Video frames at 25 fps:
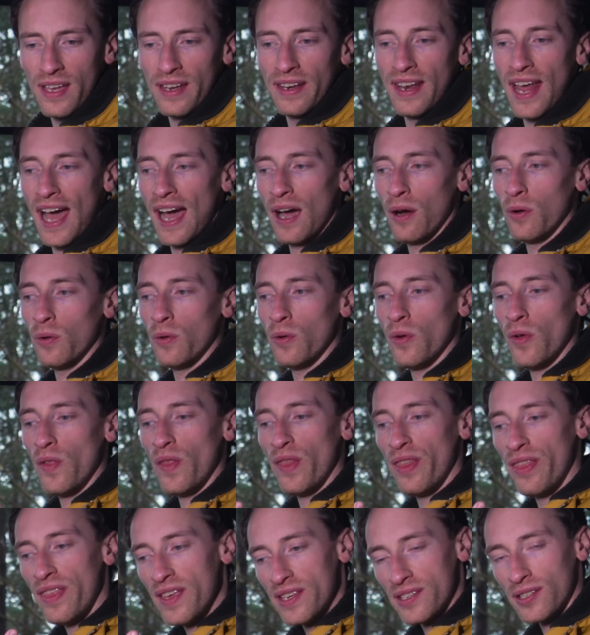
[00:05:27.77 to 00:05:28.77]
Now,
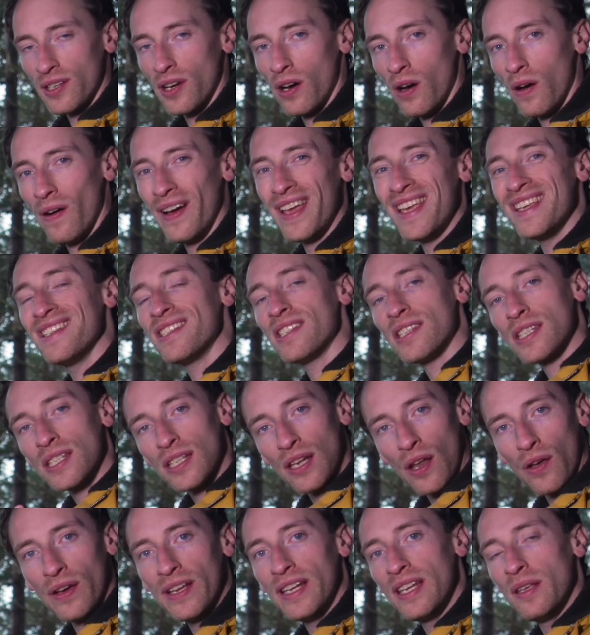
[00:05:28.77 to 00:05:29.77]
this car is
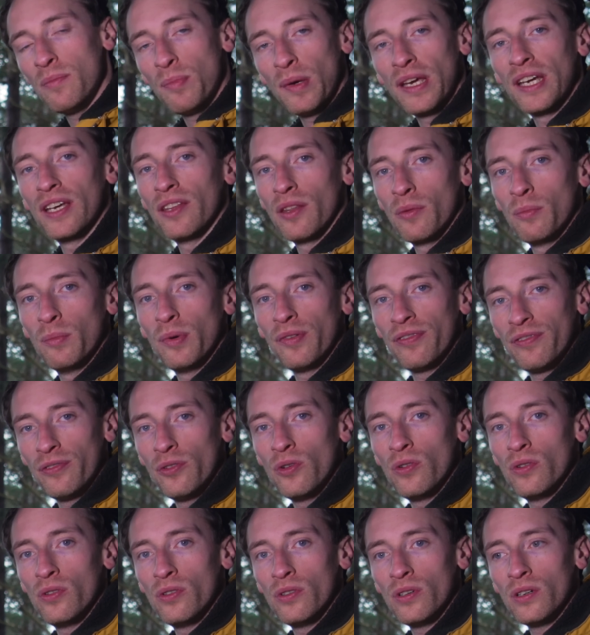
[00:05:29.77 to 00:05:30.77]
slightly bigger than
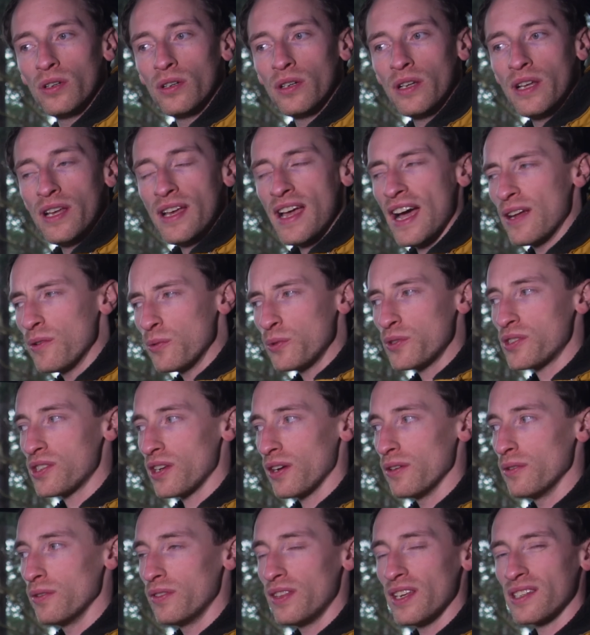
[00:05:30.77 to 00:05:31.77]
before, and
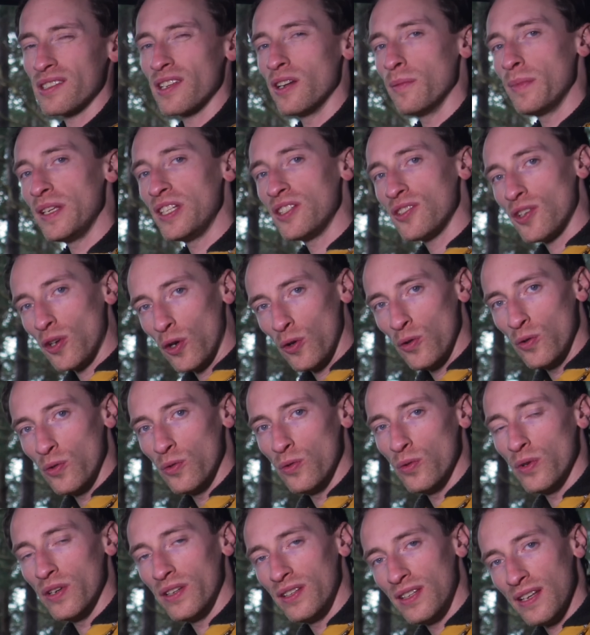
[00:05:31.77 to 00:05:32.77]
also there's going to be
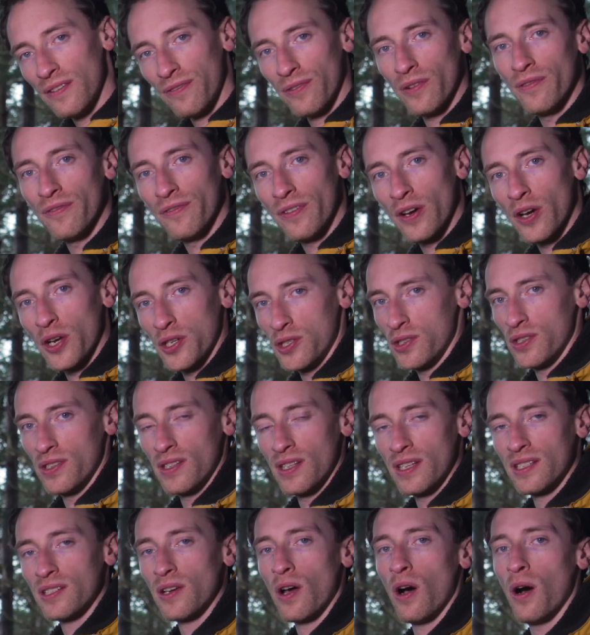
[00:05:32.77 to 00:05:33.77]
2 different versions
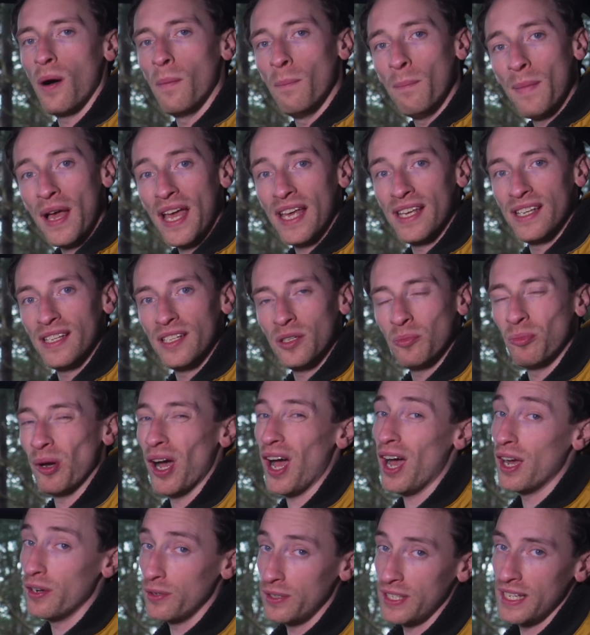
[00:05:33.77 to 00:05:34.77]
of this car made, but
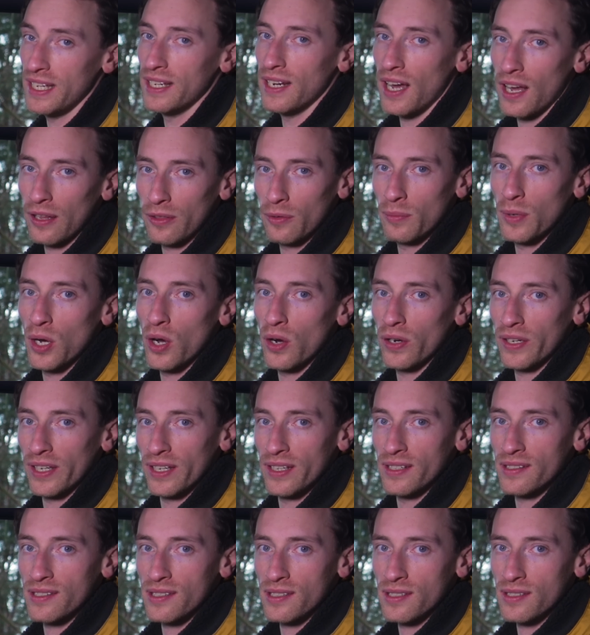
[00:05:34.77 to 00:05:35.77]
only in other
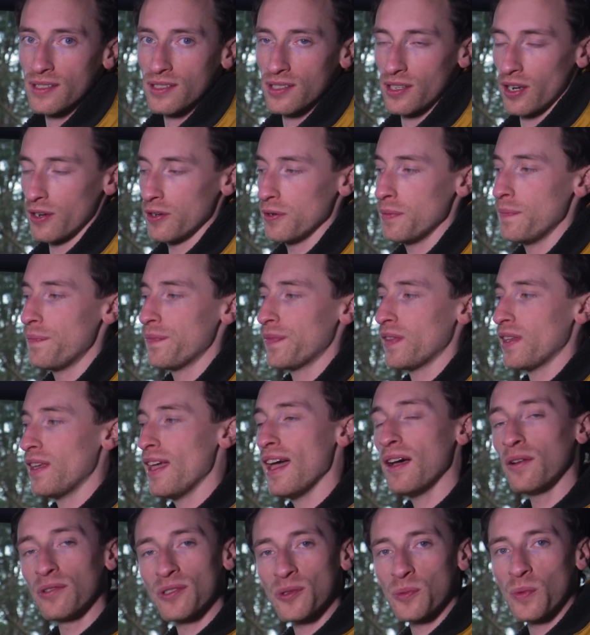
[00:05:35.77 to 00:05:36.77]
markets. So
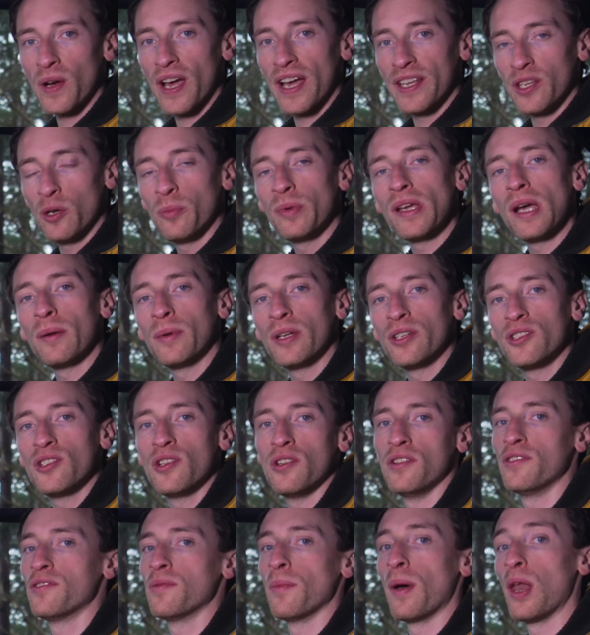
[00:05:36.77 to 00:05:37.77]
elsewhere you'll be able to
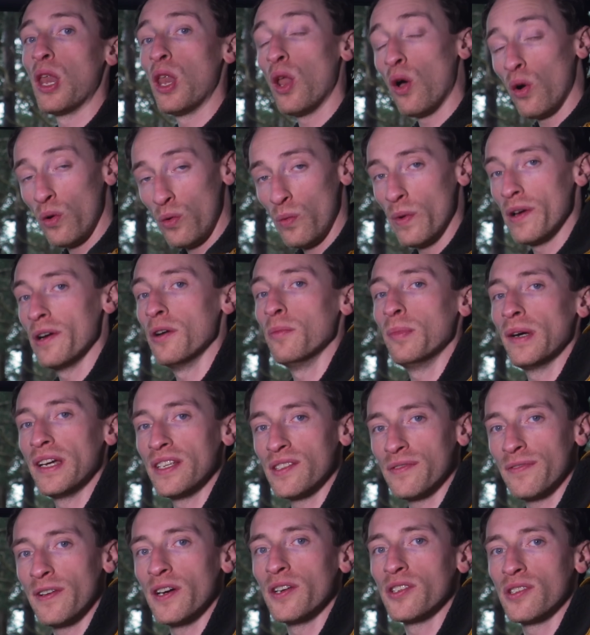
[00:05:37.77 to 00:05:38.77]
choose from a long
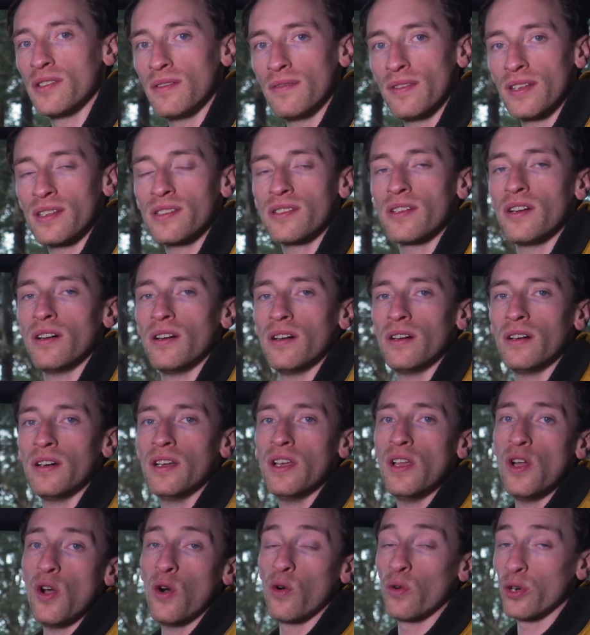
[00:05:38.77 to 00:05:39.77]
wheelbase version of this car
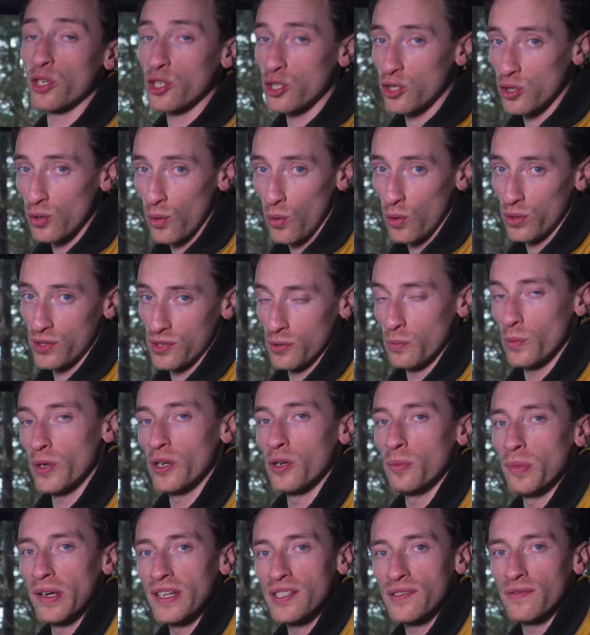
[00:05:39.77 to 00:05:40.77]
or a shorter
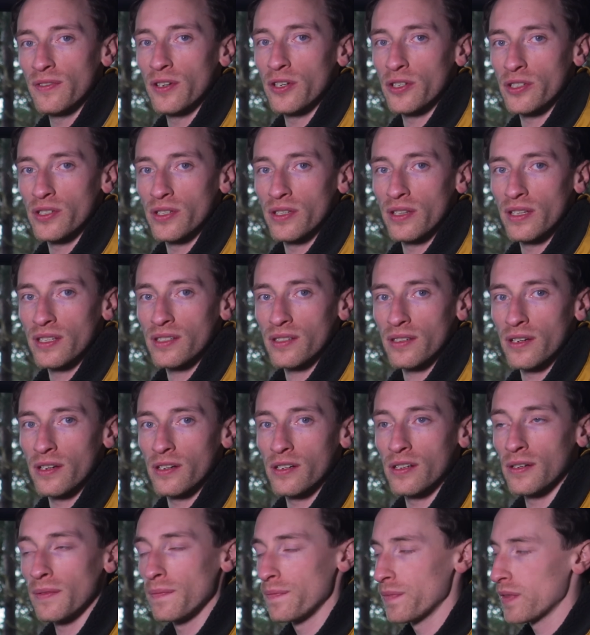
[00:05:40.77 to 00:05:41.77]
wheelbase version of this
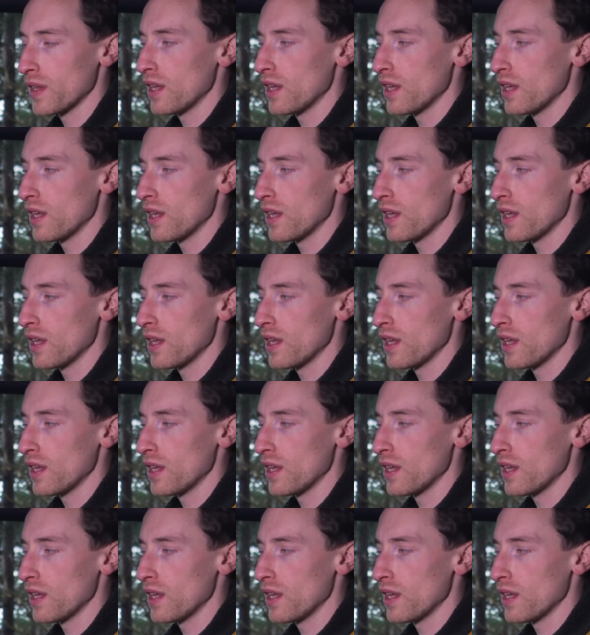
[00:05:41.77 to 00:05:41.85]
car.